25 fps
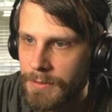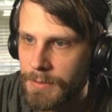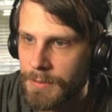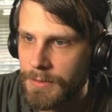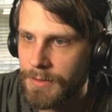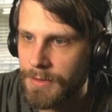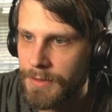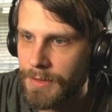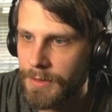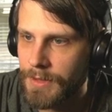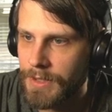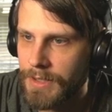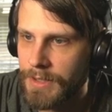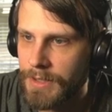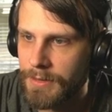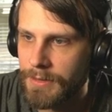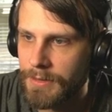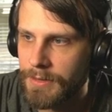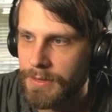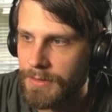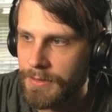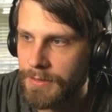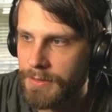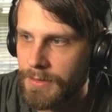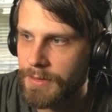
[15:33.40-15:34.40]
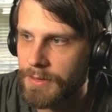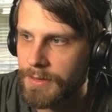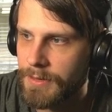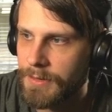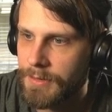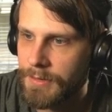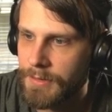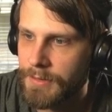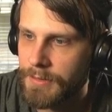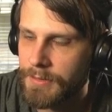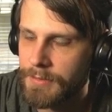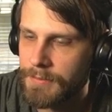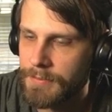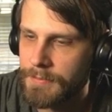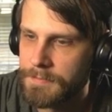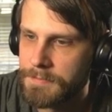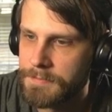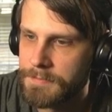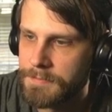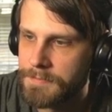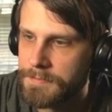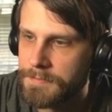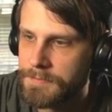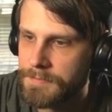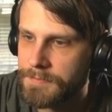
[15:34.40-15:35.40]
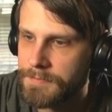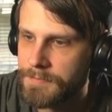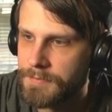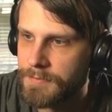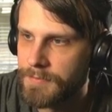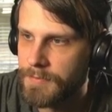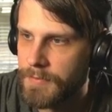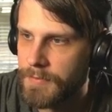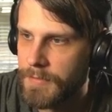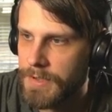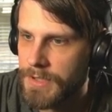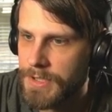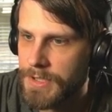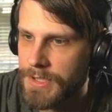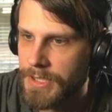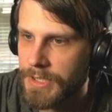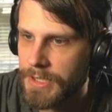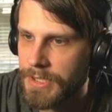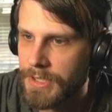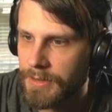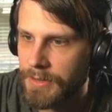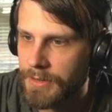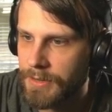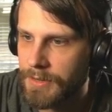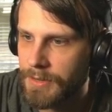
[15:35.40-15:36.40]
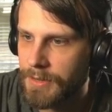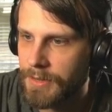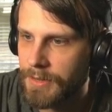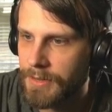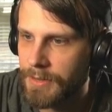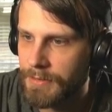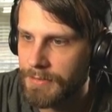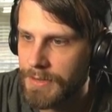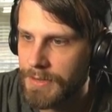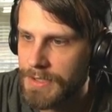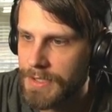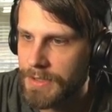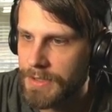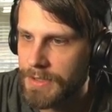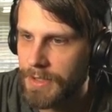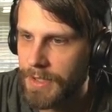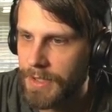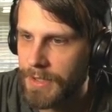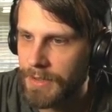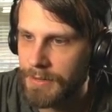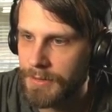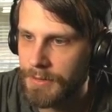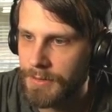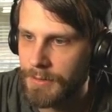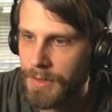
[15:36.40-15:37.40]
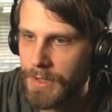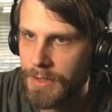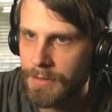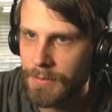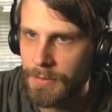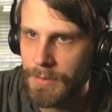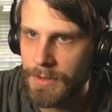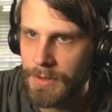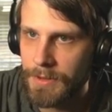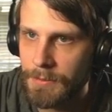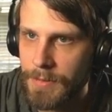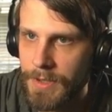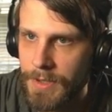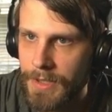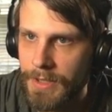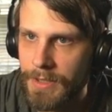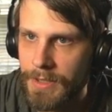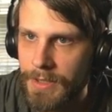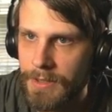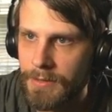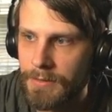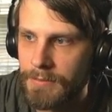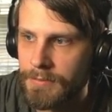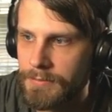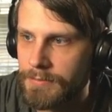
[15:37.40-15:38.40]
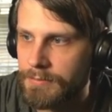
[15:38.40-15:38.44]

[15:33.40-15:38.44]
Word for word: go ahead and do this just to get a card. If it's a land, great, we can play it.